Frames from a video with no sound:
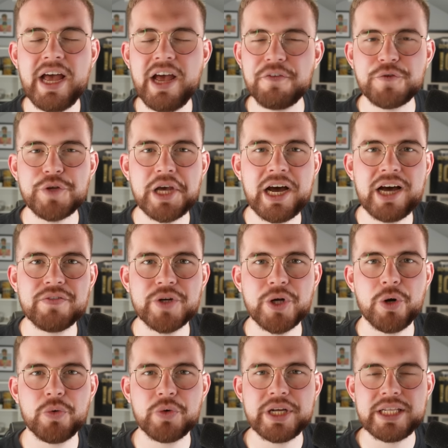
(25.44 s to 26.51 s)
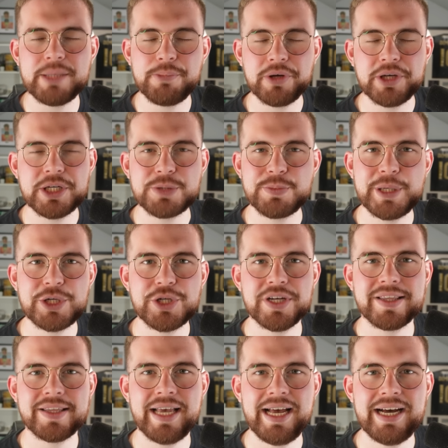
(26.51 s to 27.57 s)
If you haven't already, please make sure
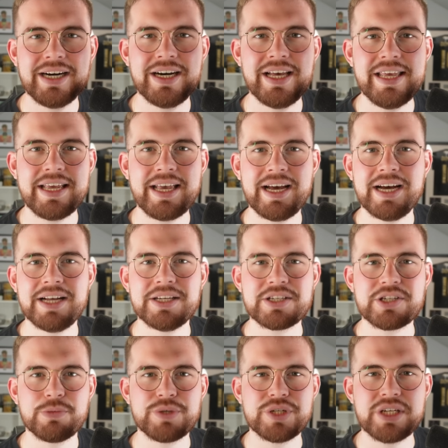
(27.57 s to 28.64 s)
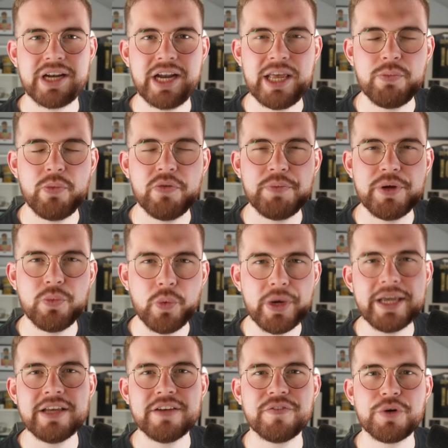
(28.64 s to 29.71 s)
to hit like and subscribe. We've been
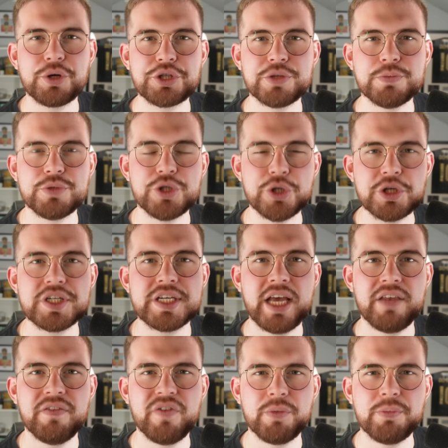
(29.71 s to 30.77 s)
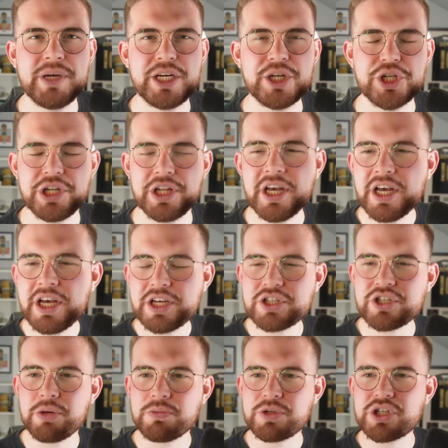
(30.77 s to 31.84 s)
waiting for some juicy information,
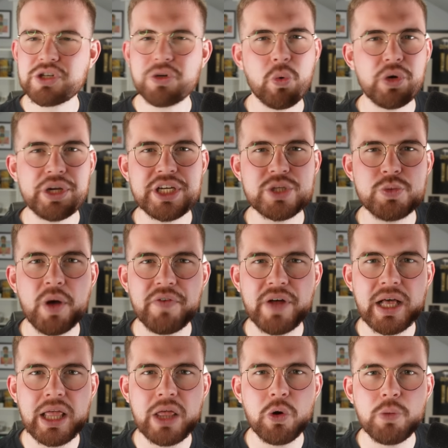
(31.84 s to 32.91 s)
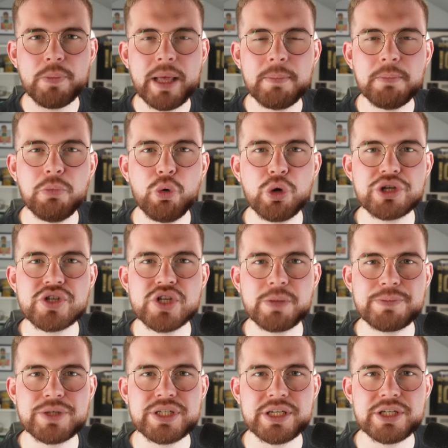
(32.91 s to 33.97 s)
some stories with a little bit more
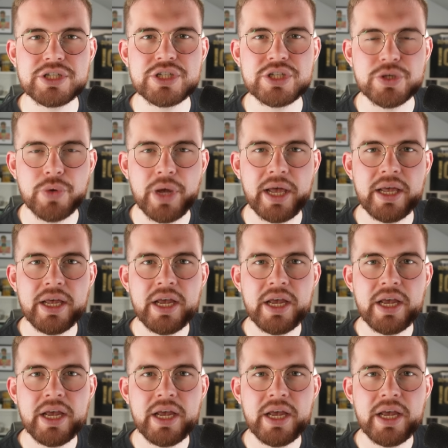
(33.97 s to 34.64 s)
substance to it.